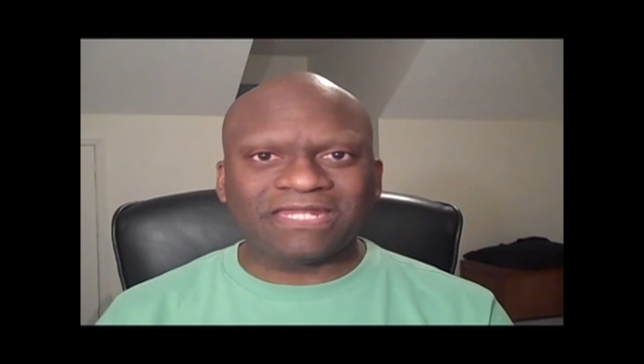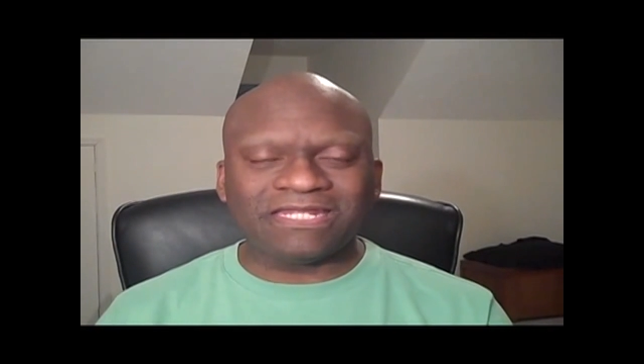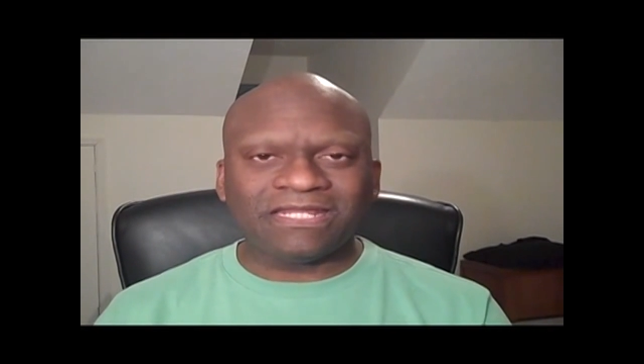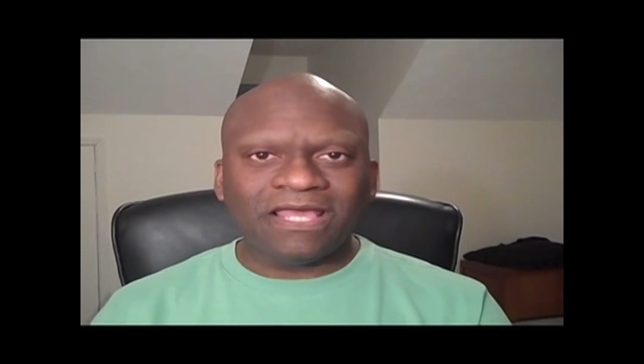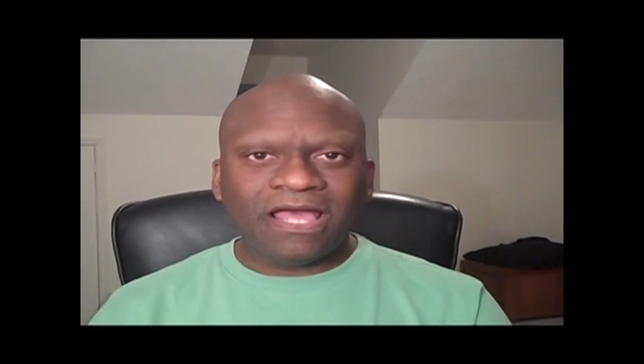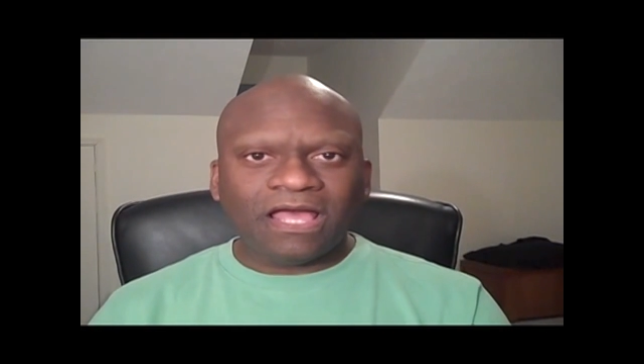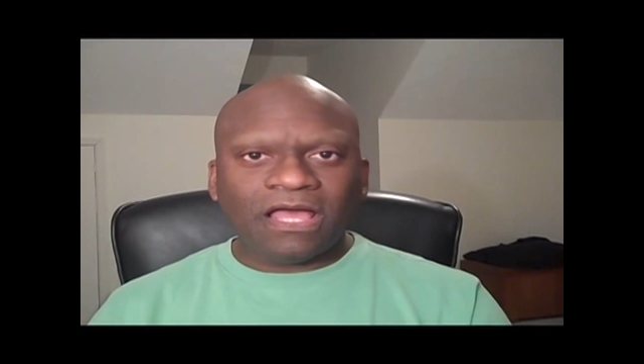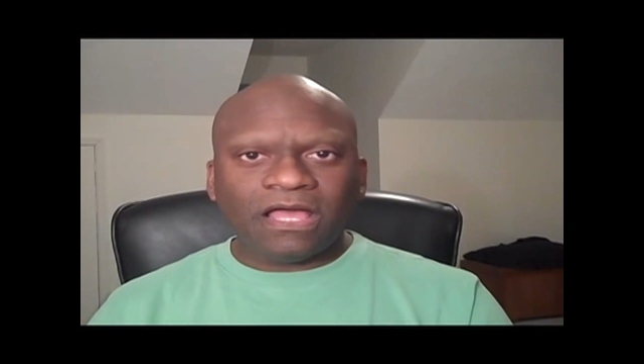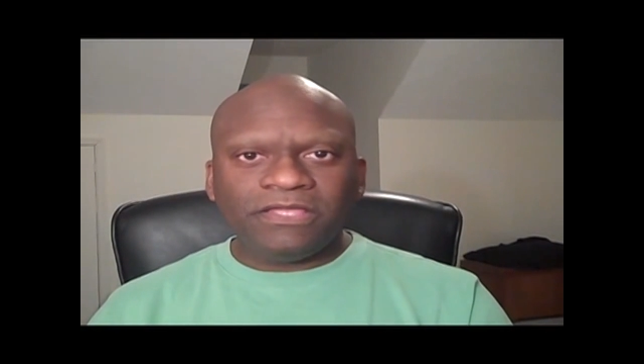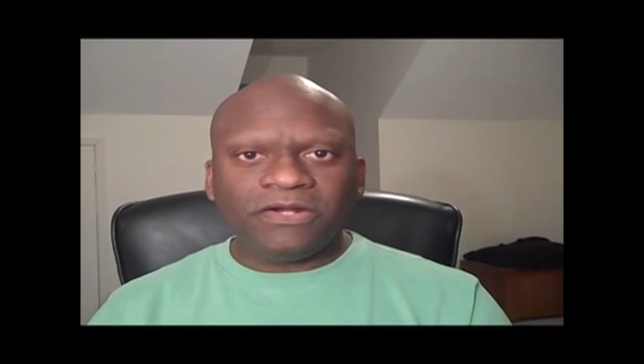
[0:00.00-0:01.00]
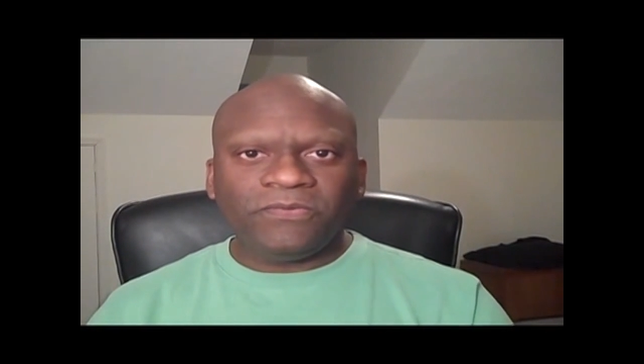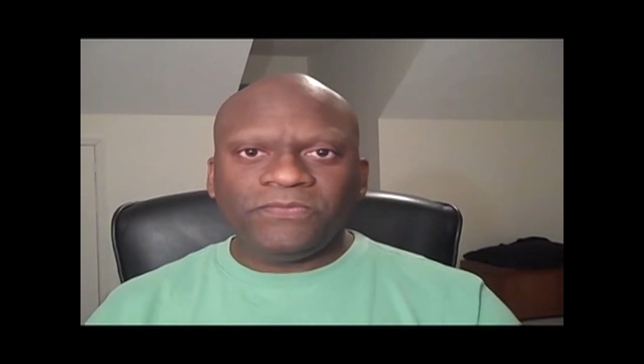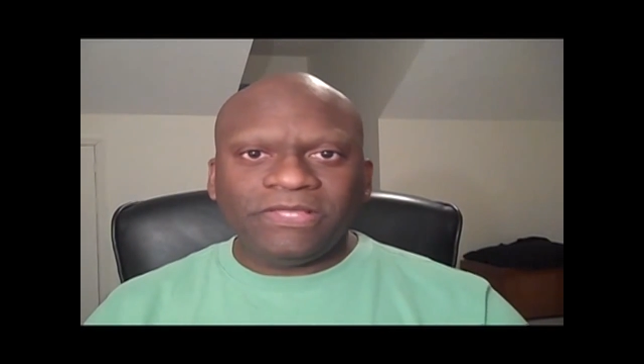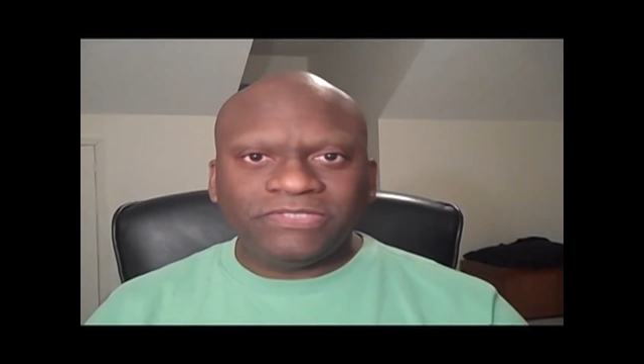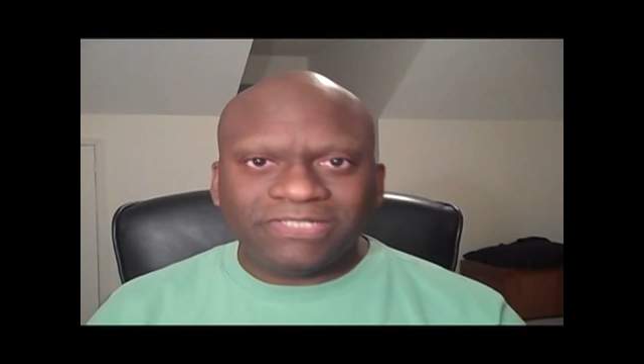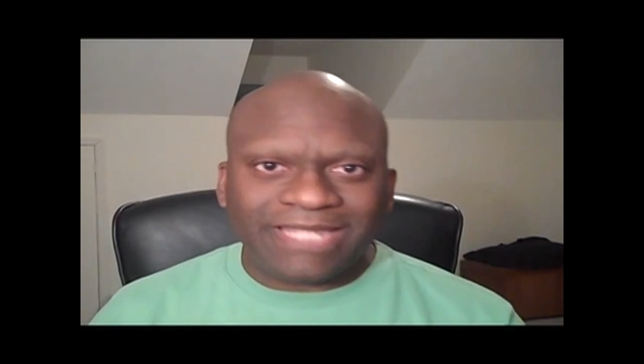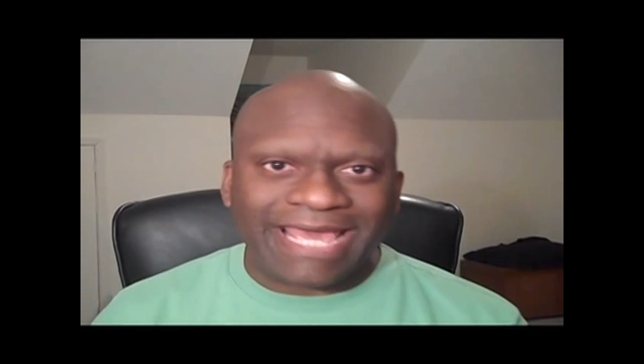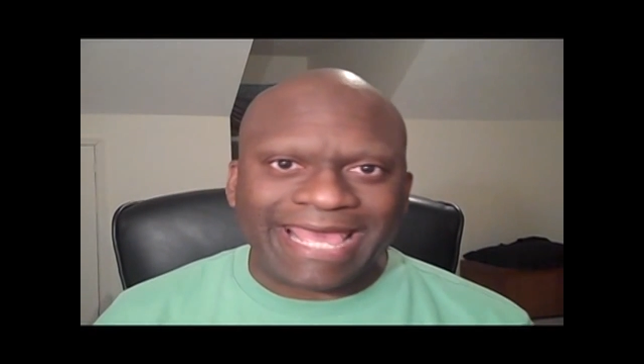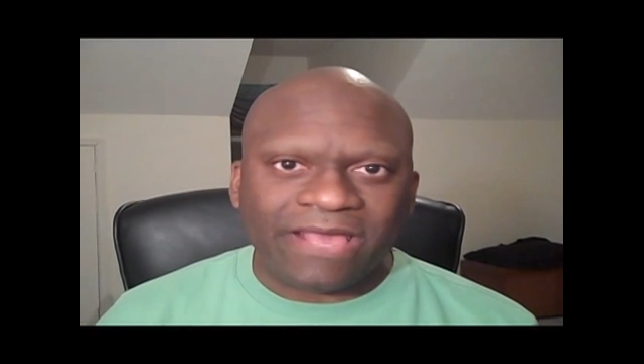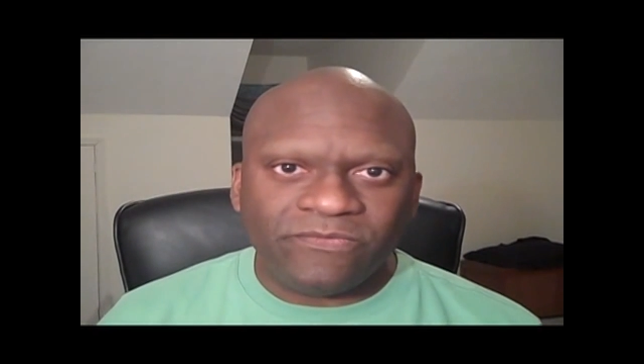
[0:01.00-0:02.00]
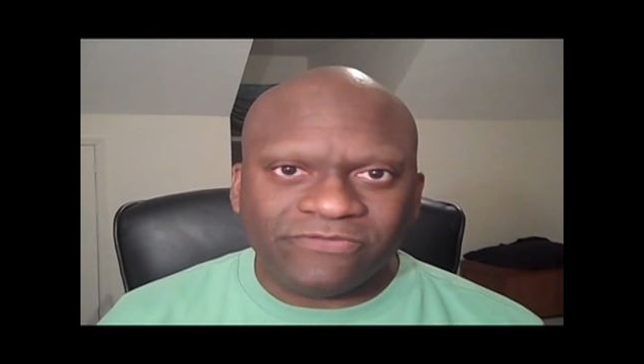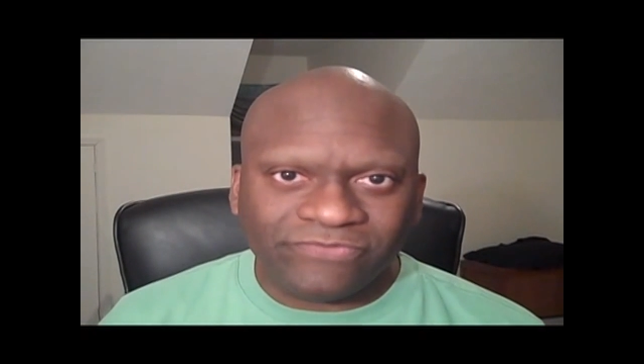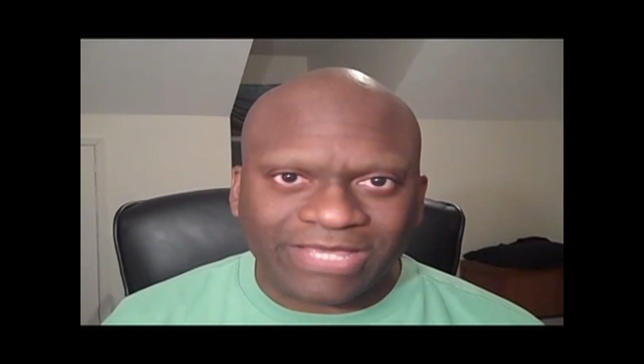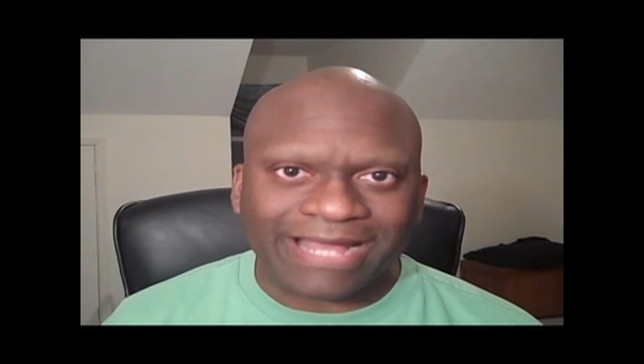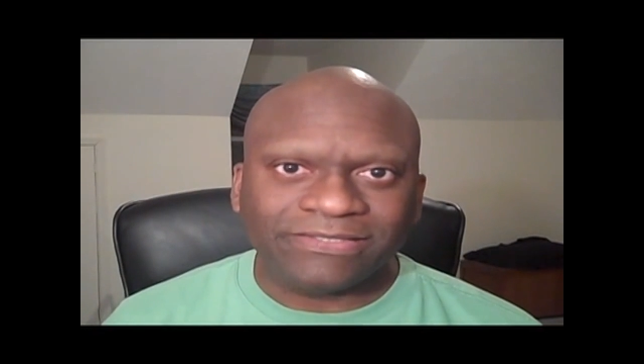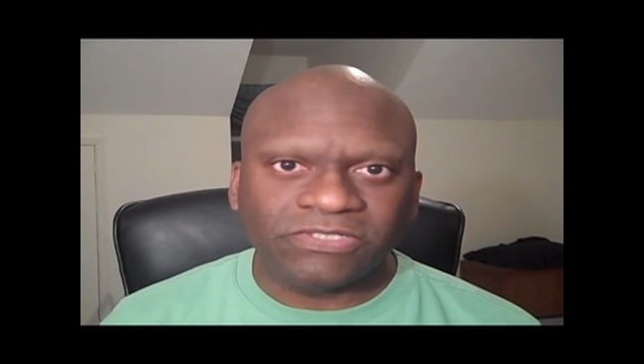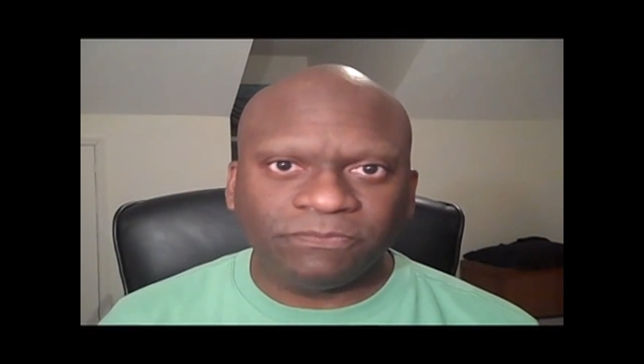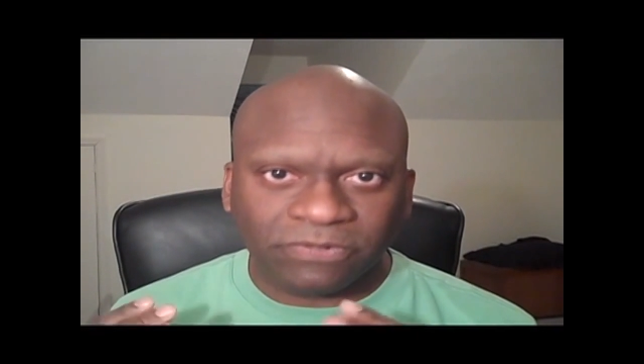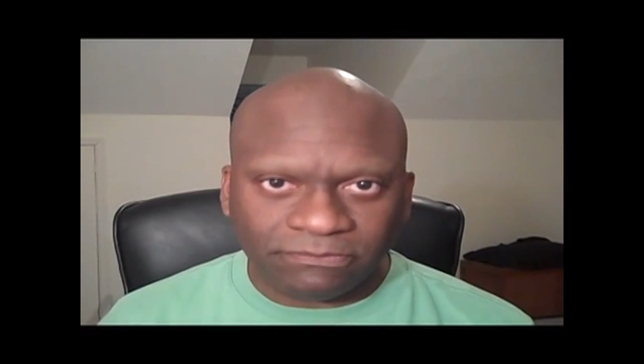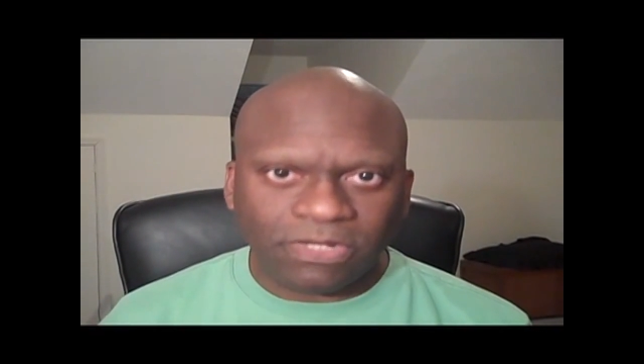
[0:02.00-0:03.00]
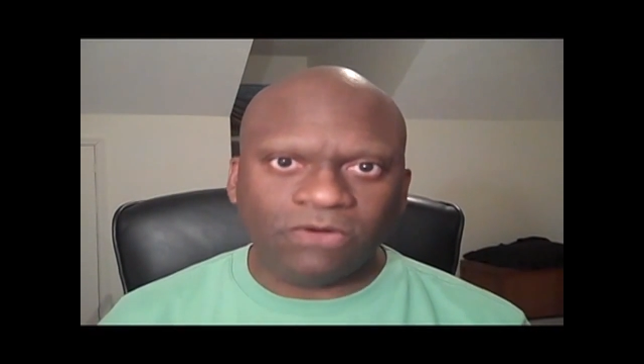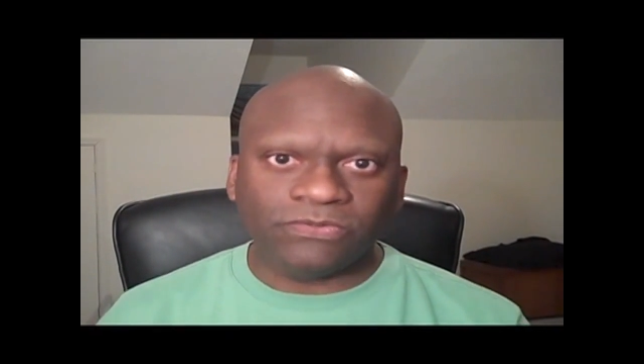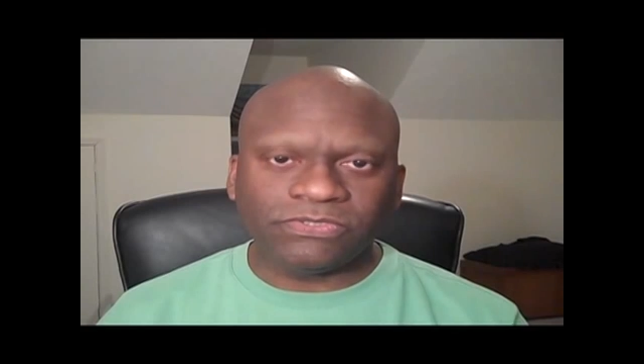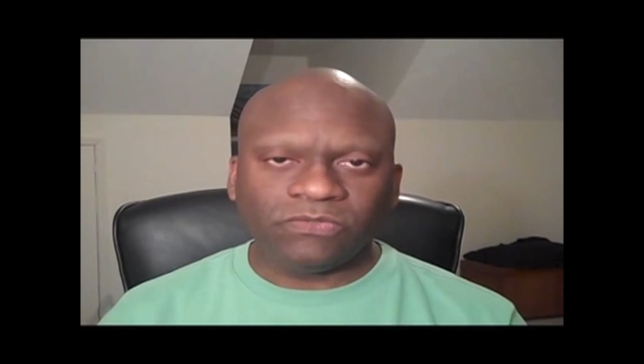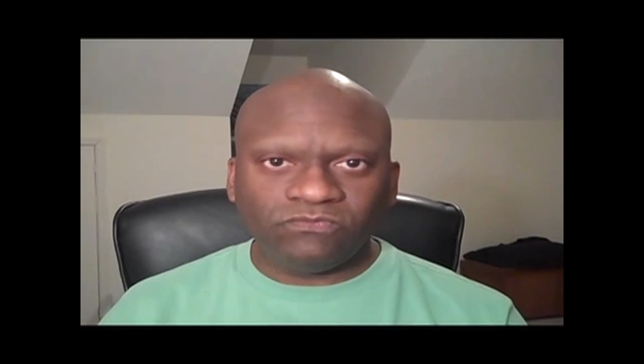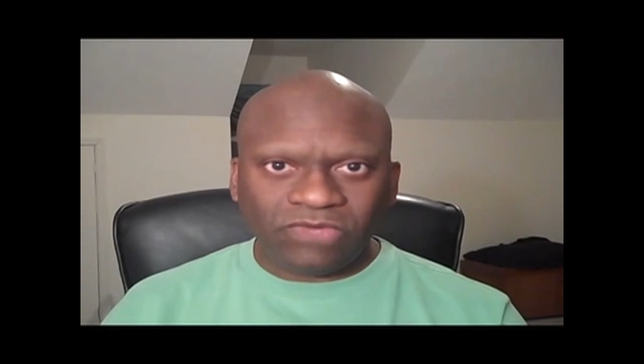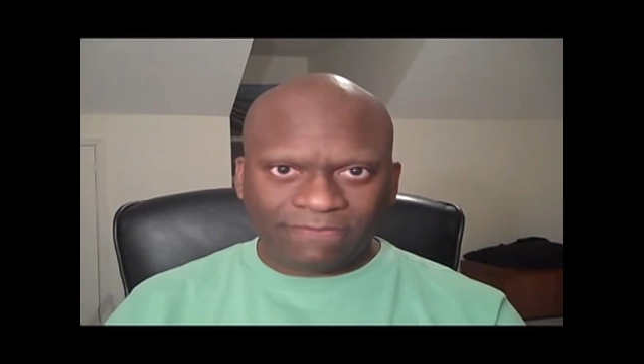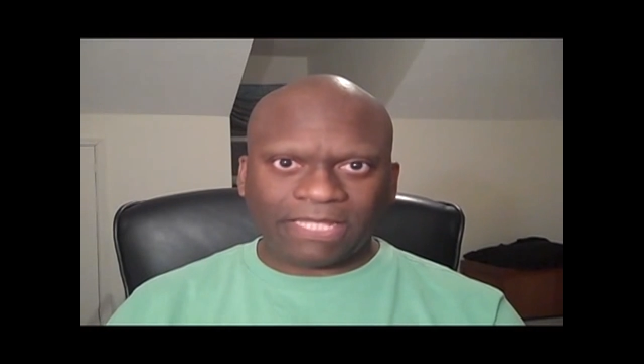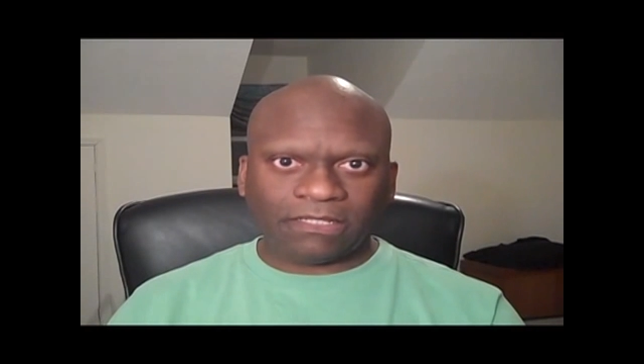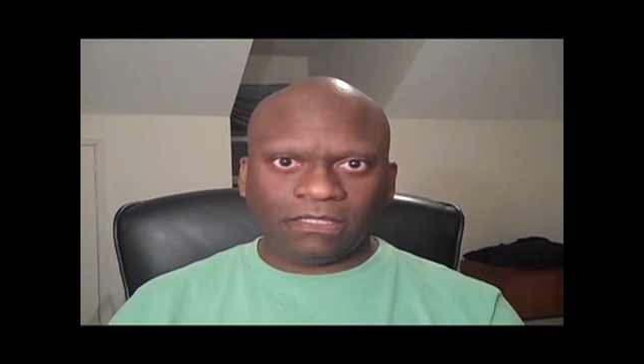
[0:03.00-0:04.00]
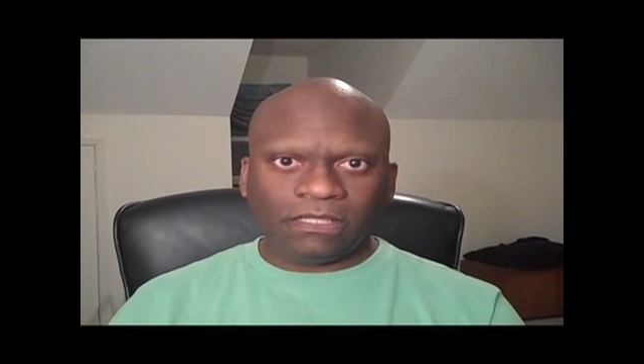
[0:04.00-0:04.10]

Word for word: And, you know, today we've got to promote women